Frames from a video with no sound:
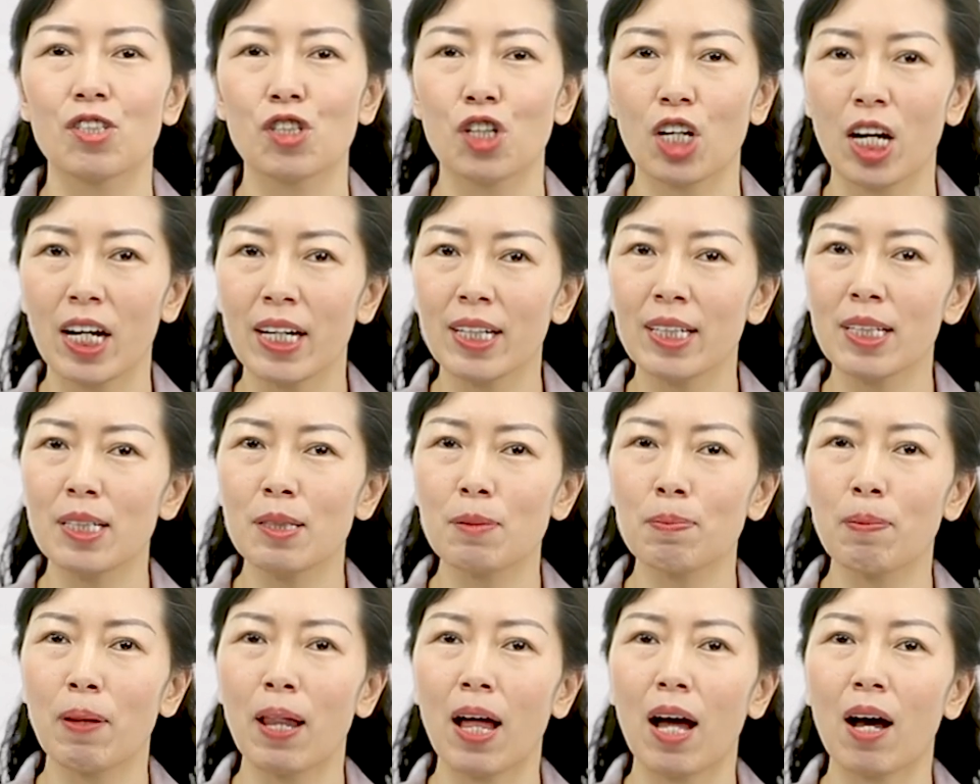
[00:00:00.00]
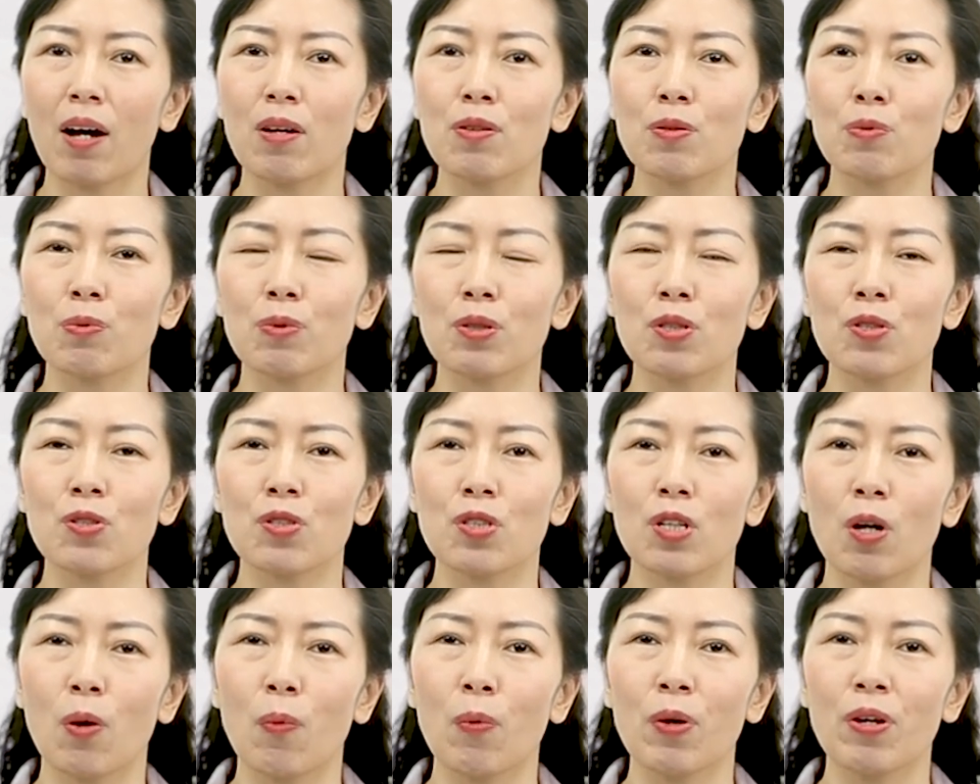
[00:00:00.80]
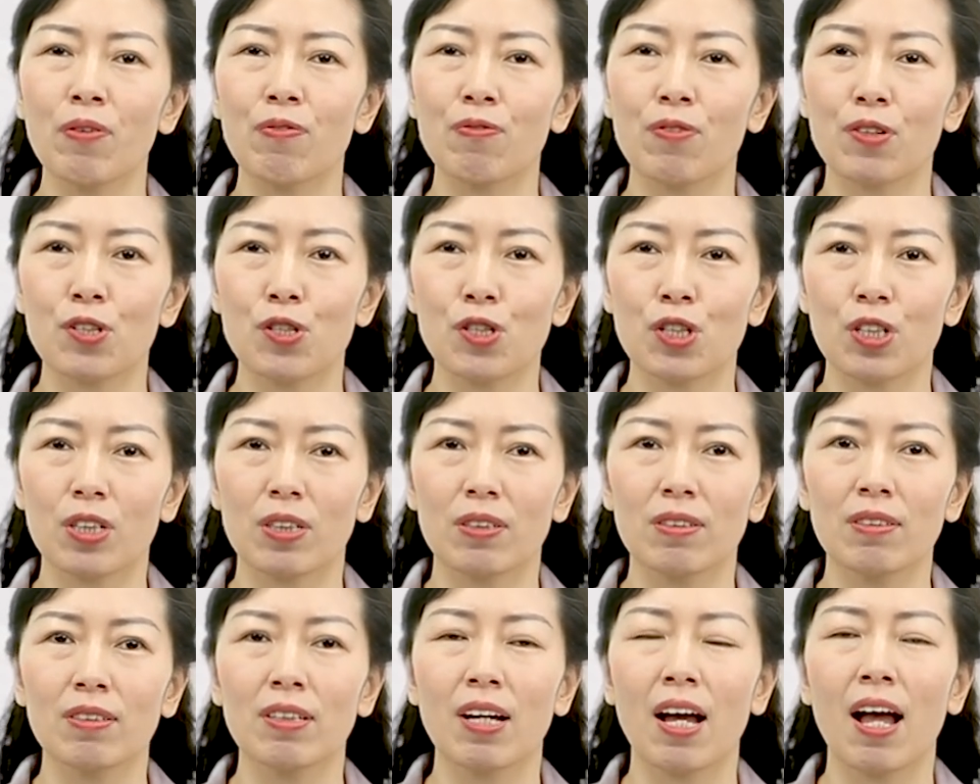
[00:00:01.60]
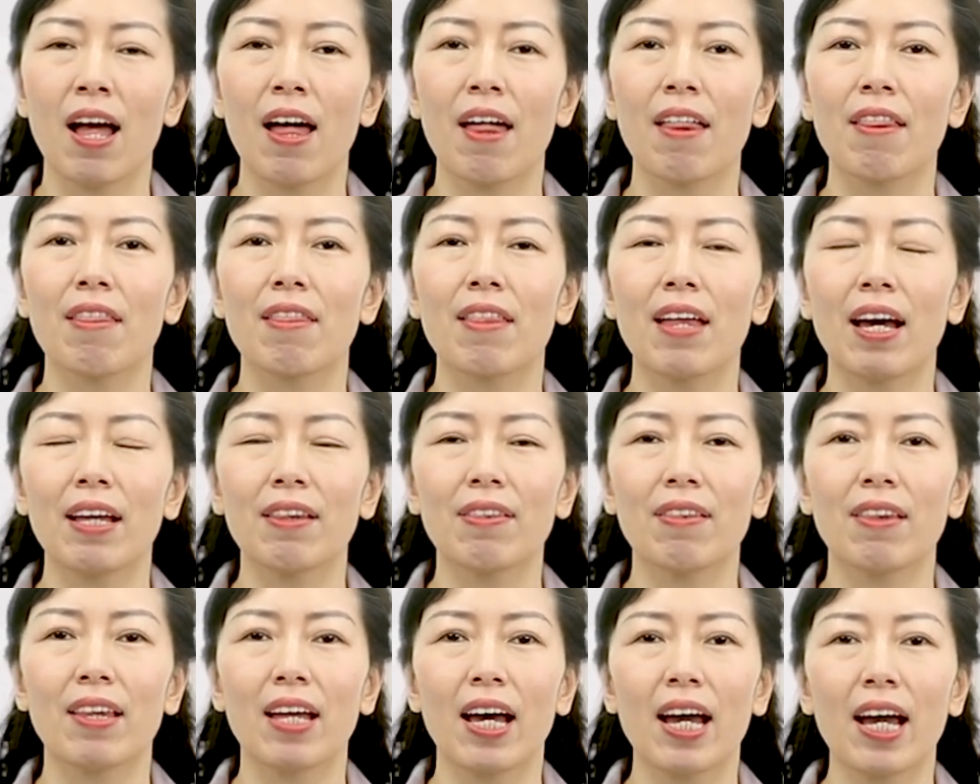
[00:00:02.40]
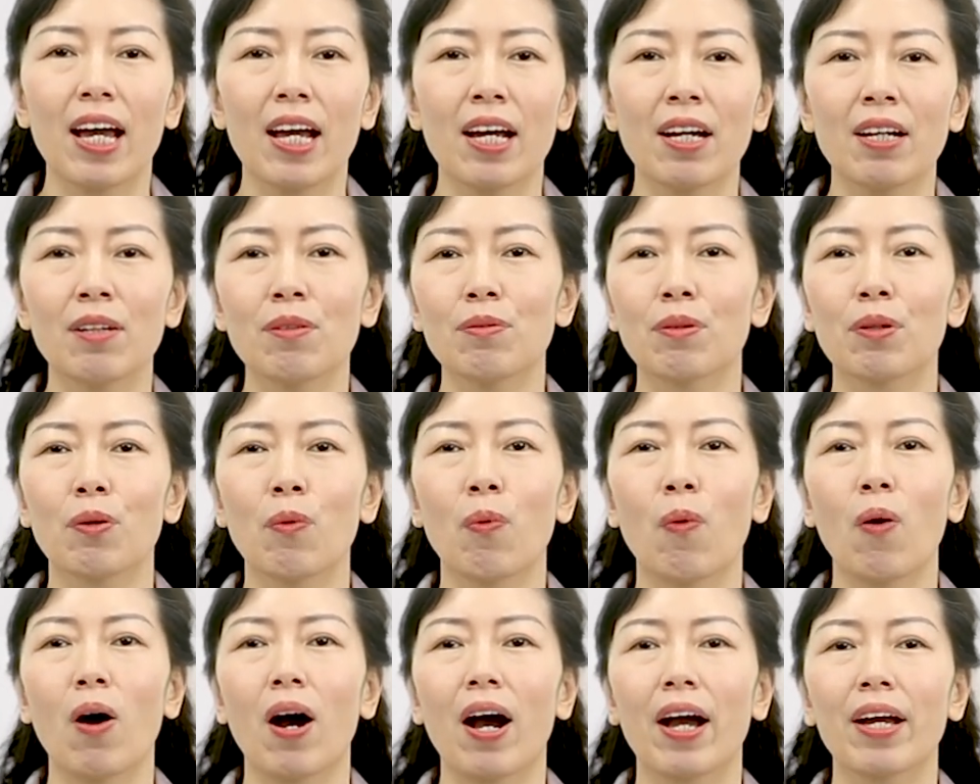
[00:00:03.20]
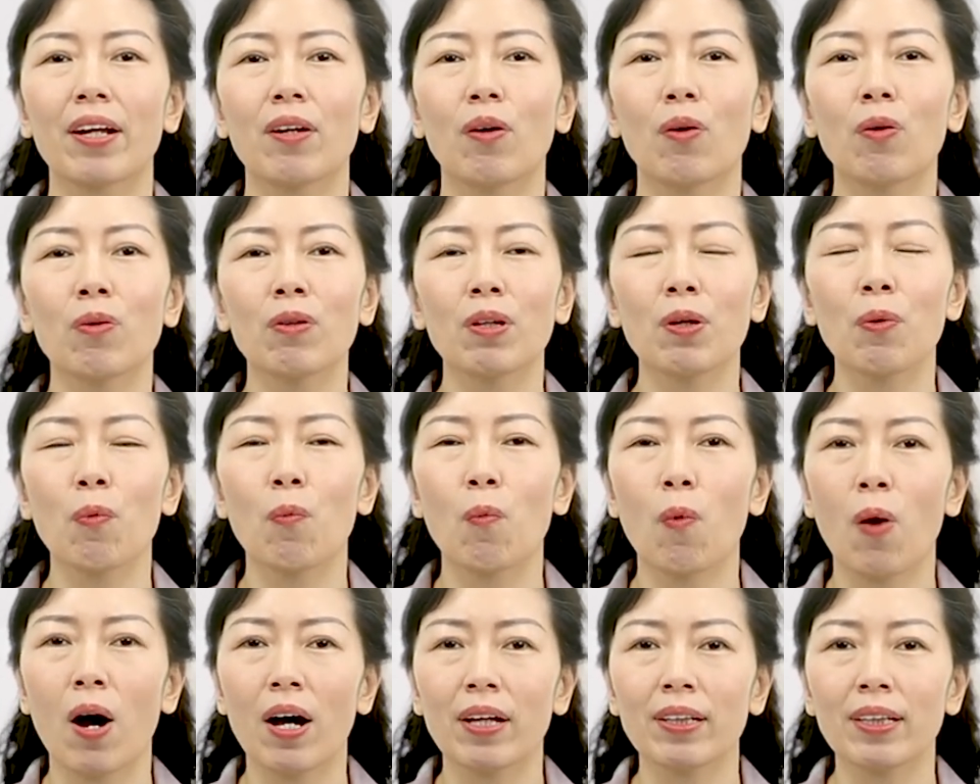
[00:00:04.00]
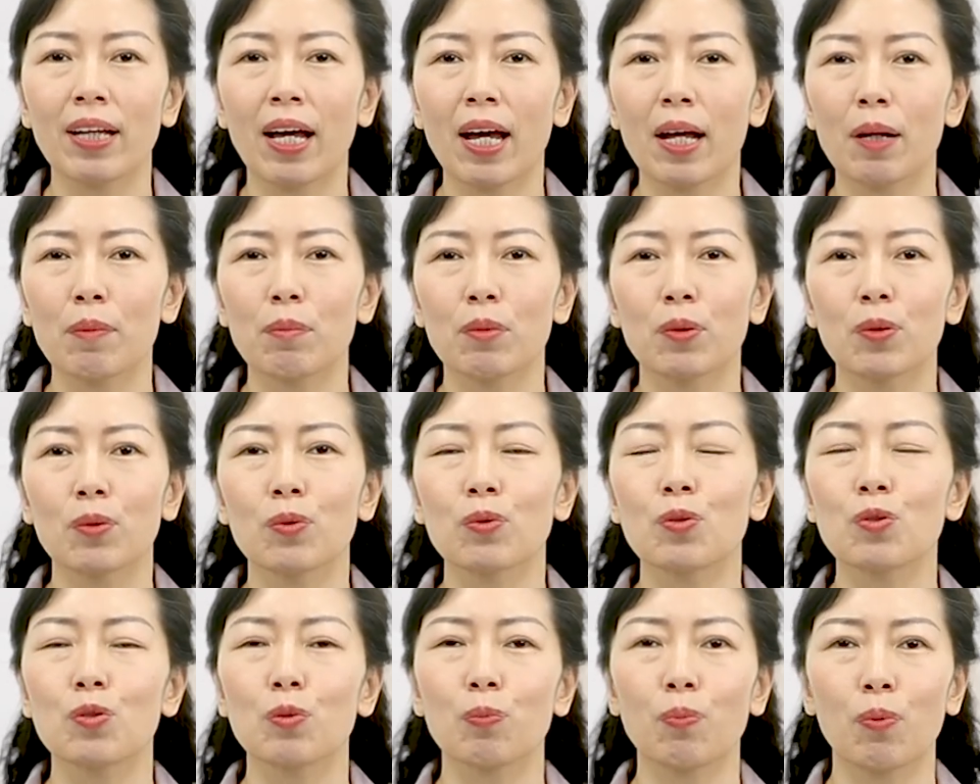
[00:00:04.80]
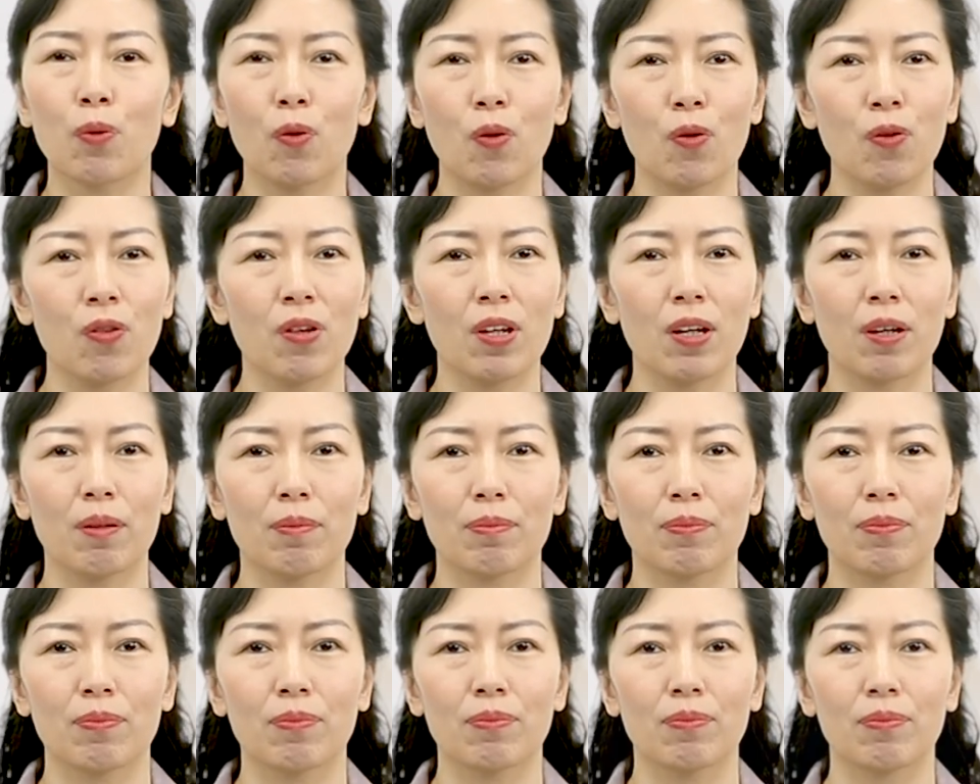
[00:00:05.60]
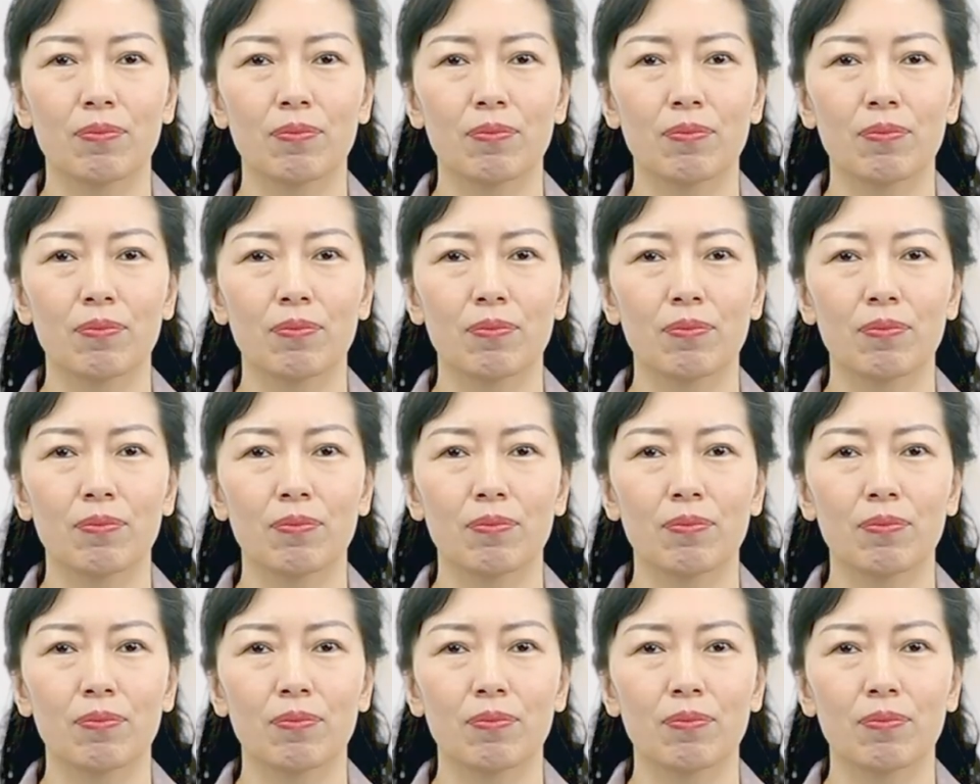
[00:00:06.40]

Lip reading: Chinese plows were so efficient that they required only one animal to pull them.